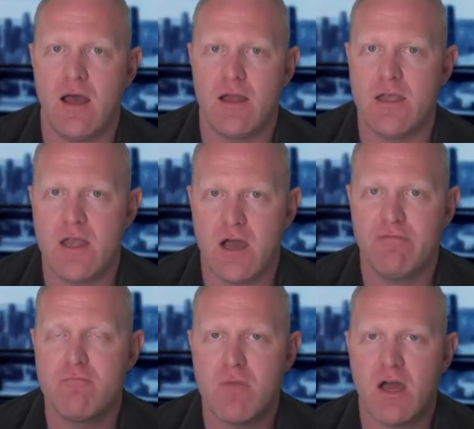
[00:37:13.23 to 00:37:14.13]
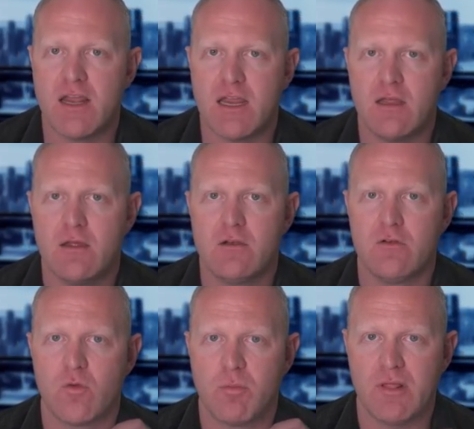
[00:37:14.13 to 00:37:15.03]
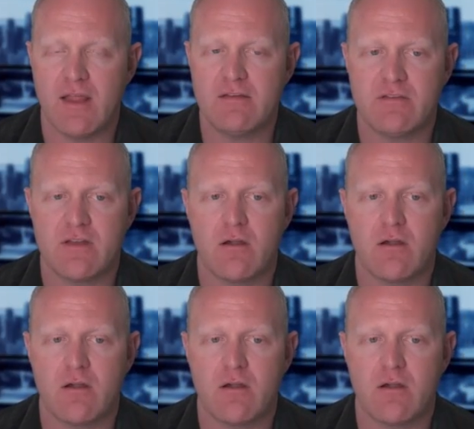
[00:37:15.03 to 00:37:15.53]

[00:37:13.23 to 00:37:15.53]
enough money to replace